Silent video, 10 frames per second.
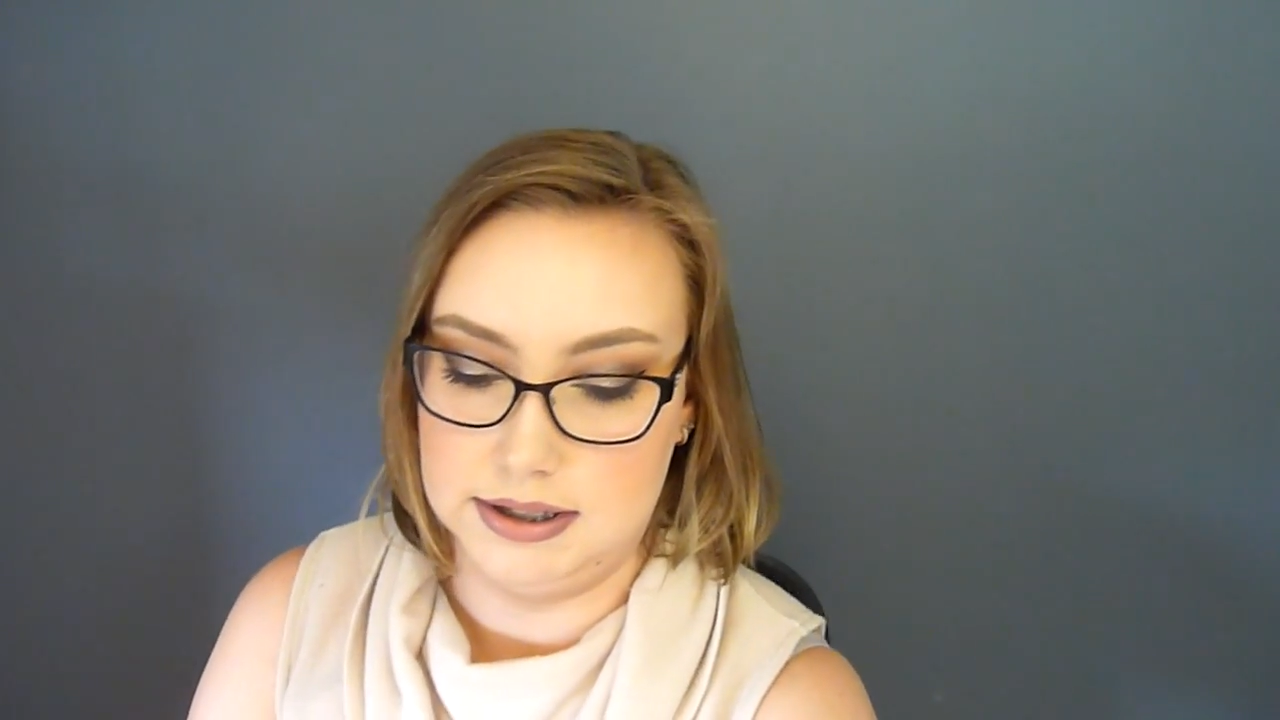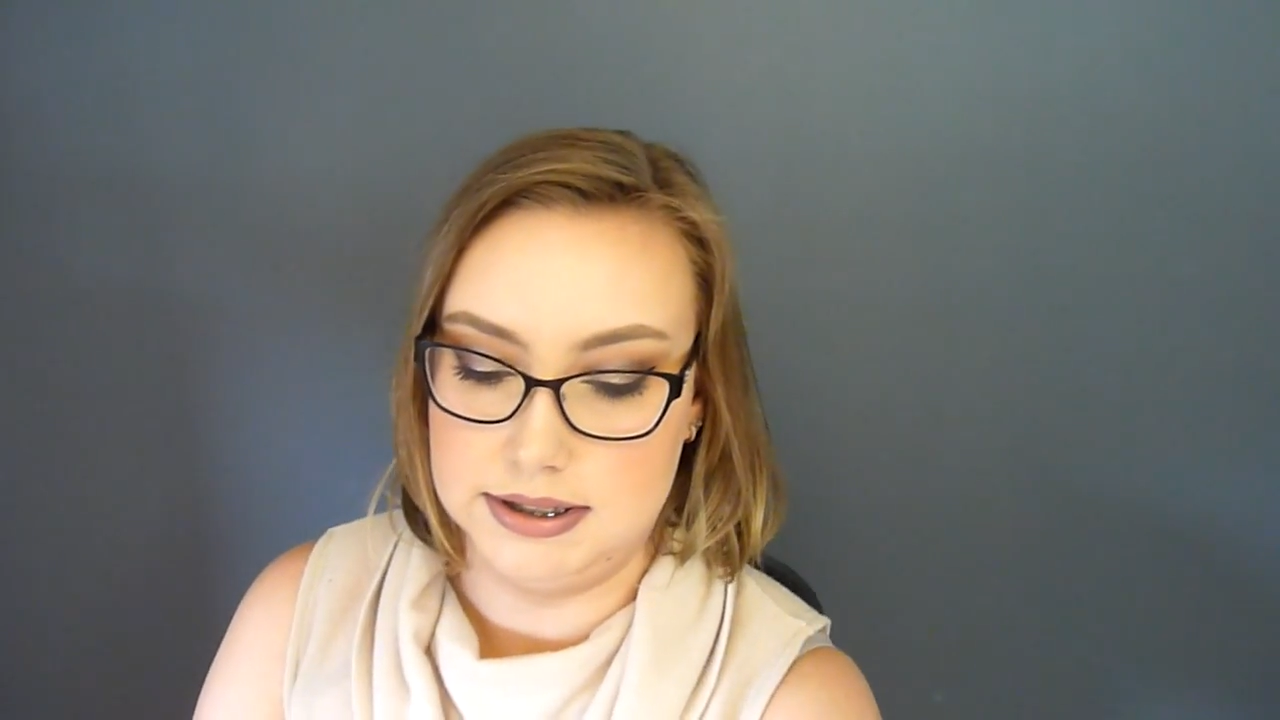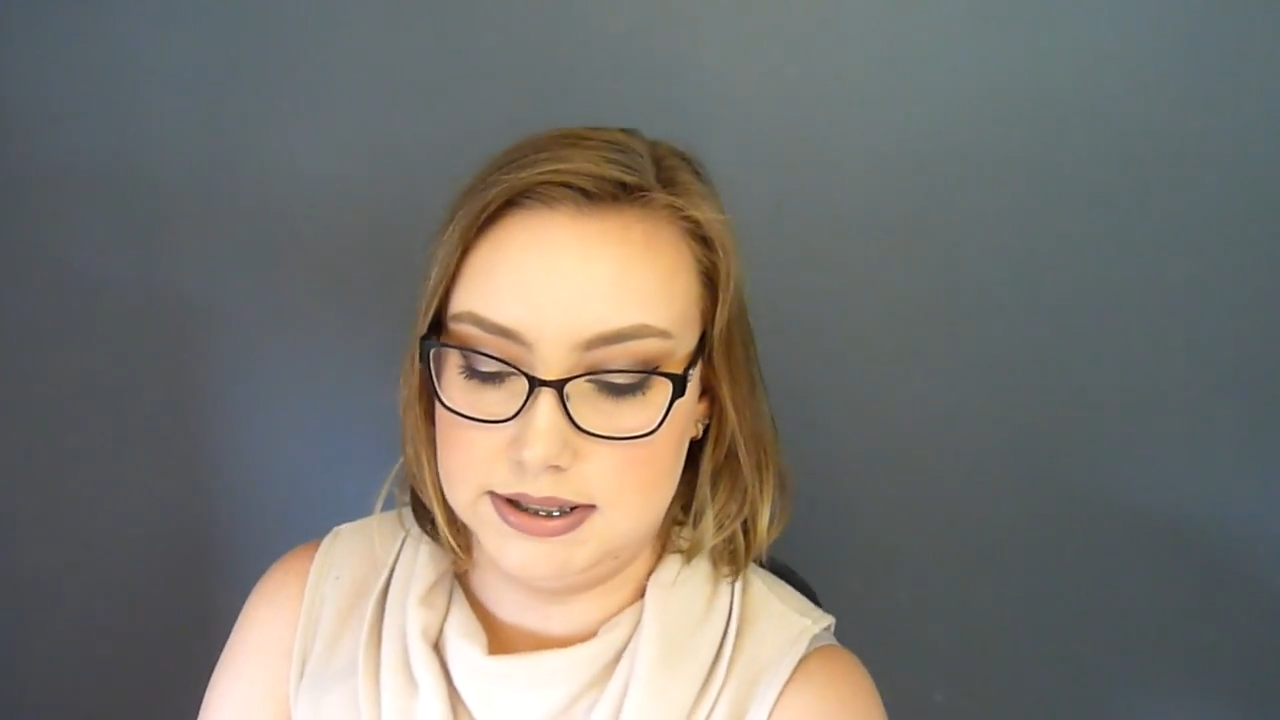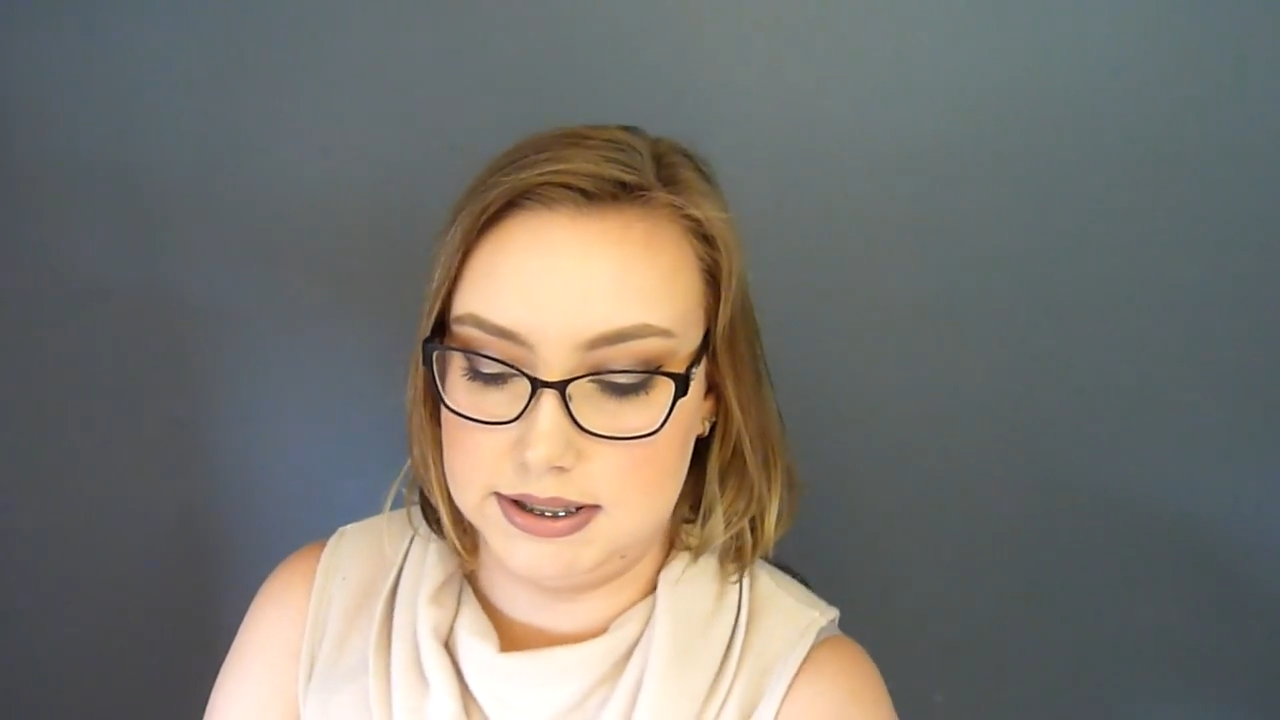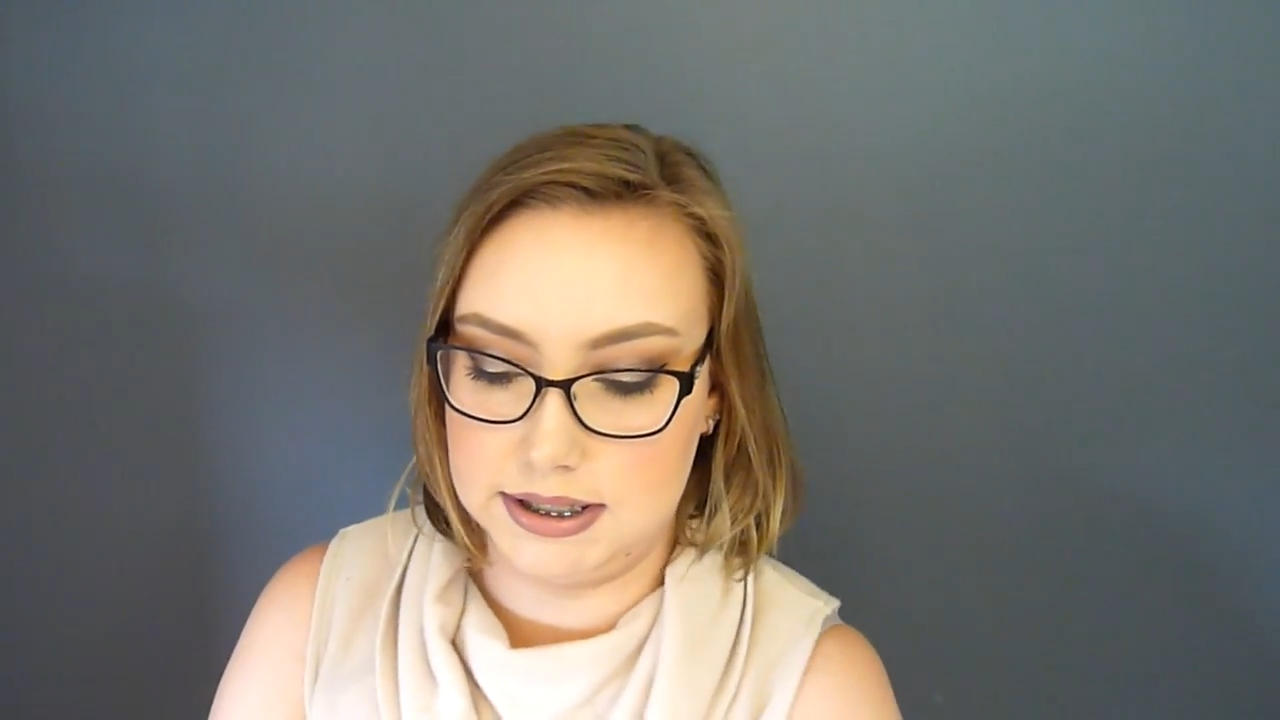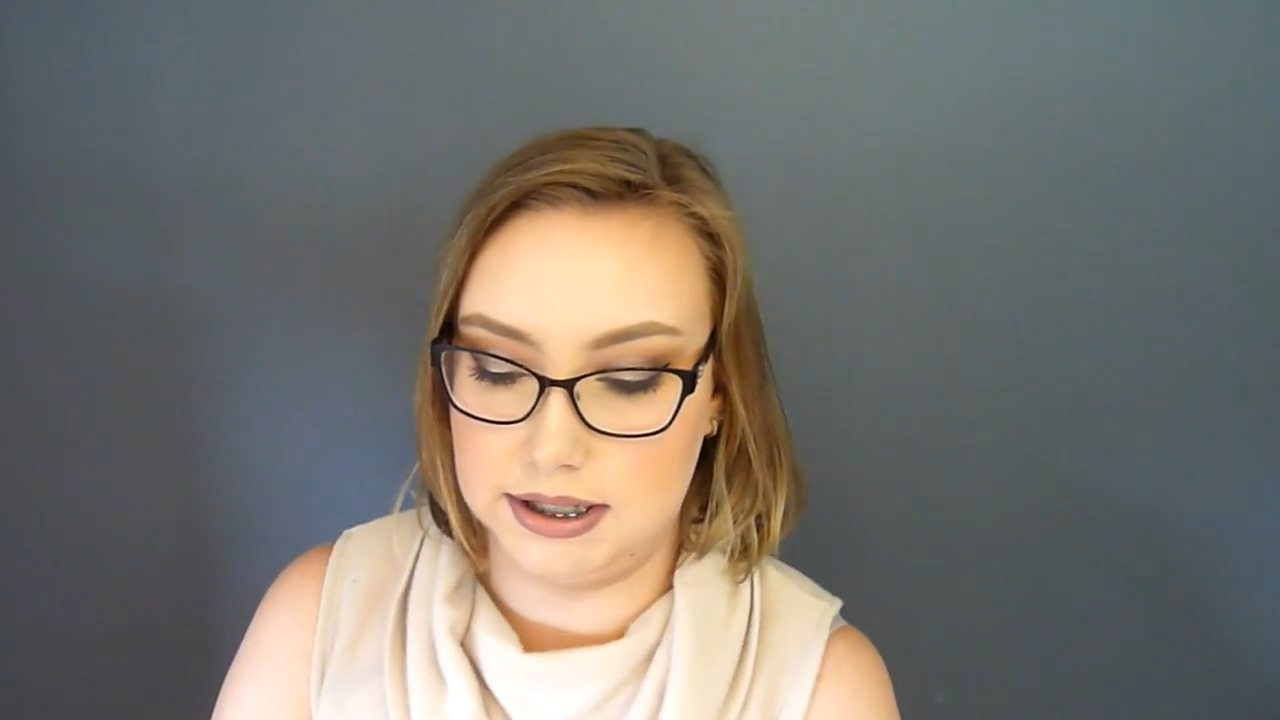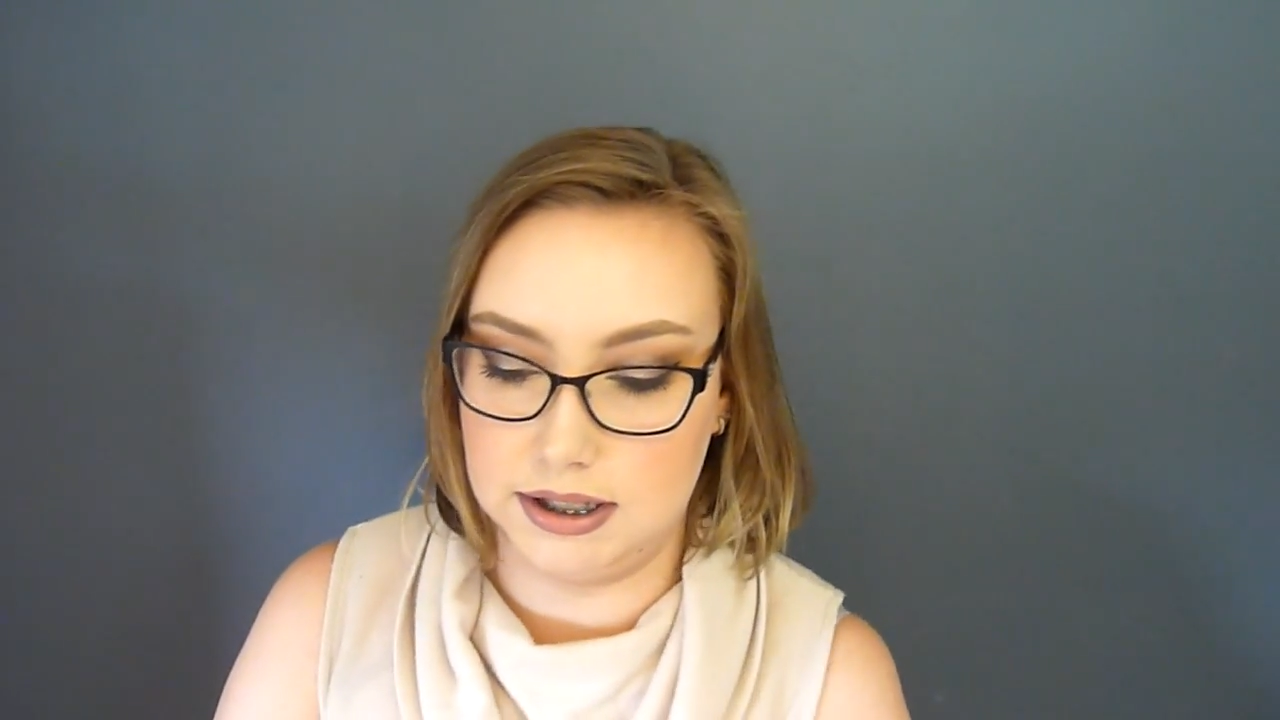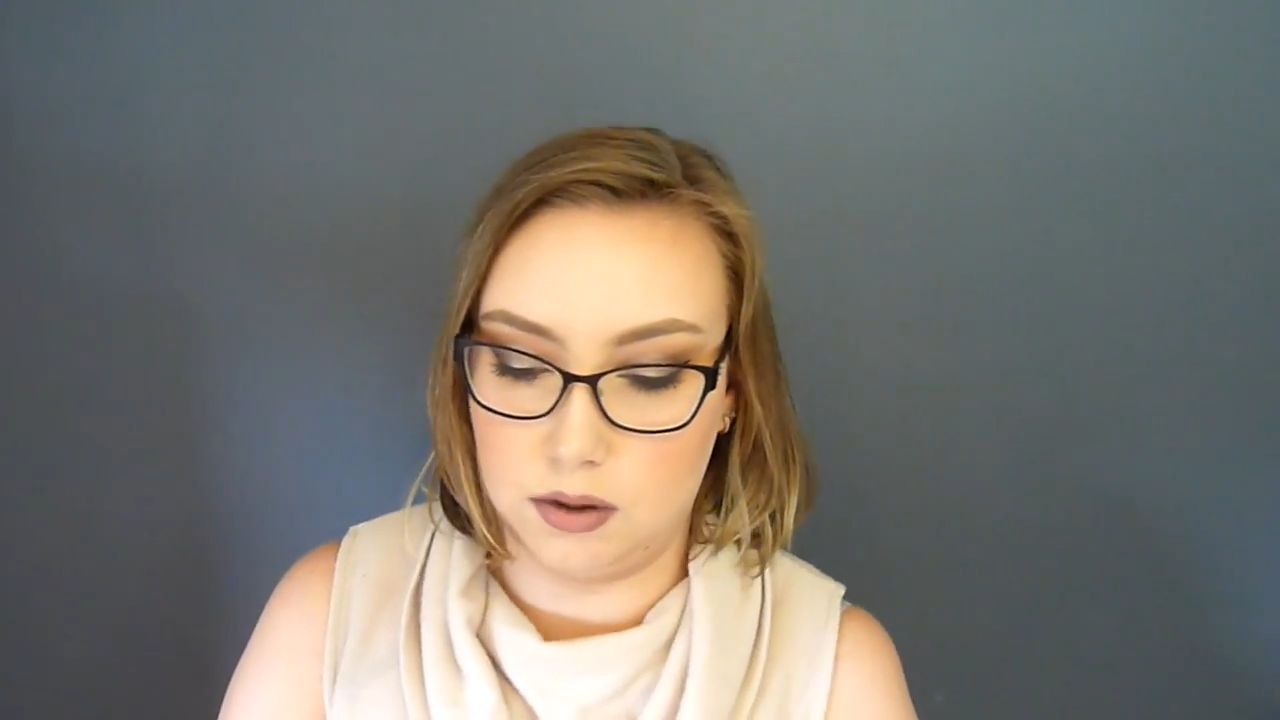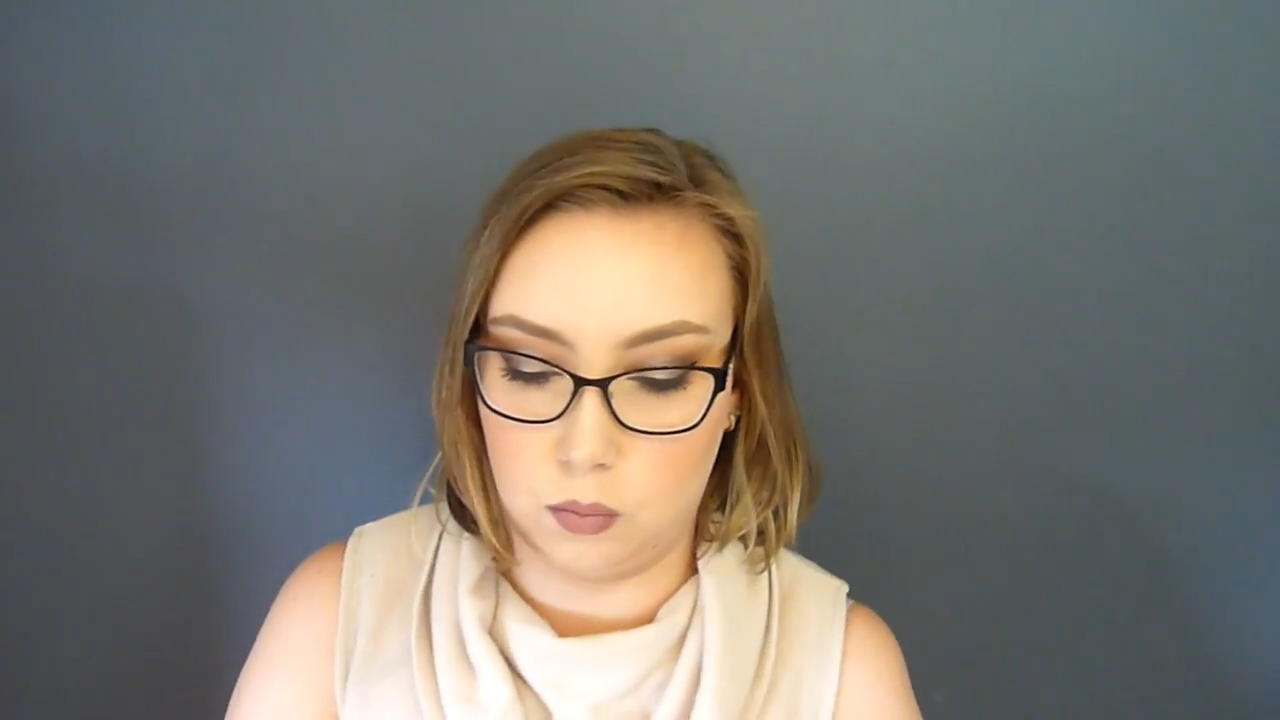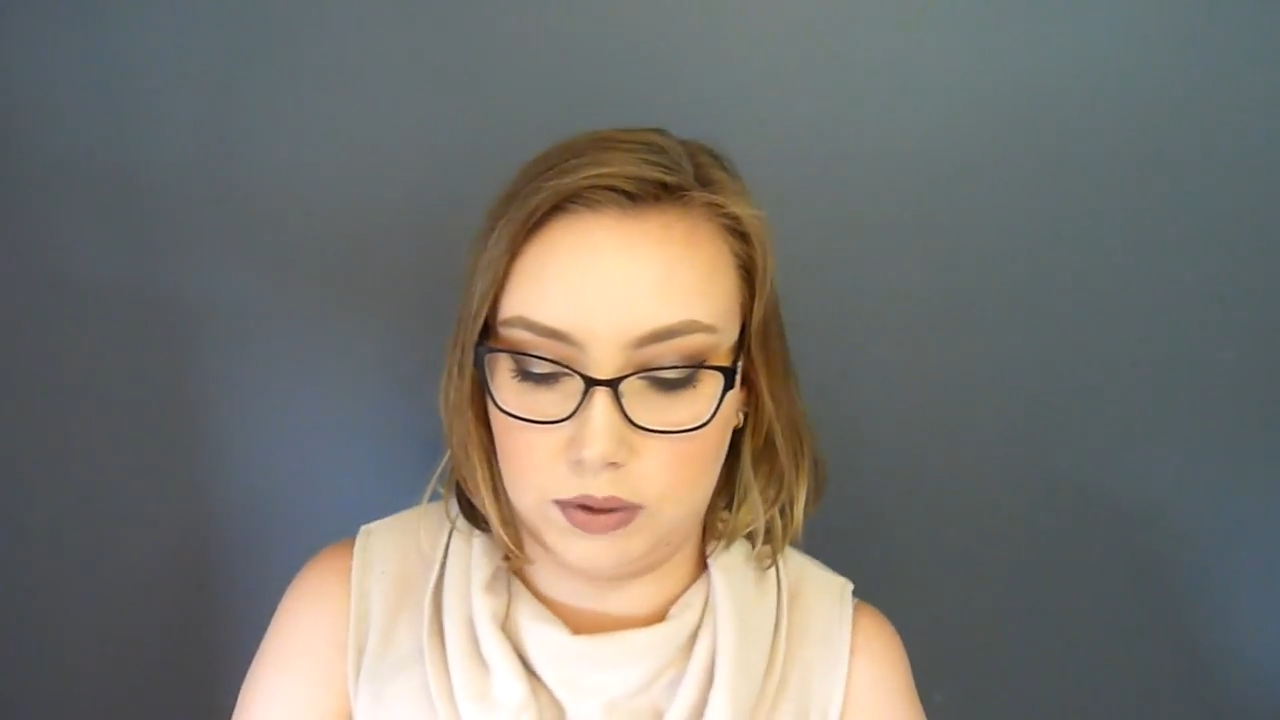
Sticking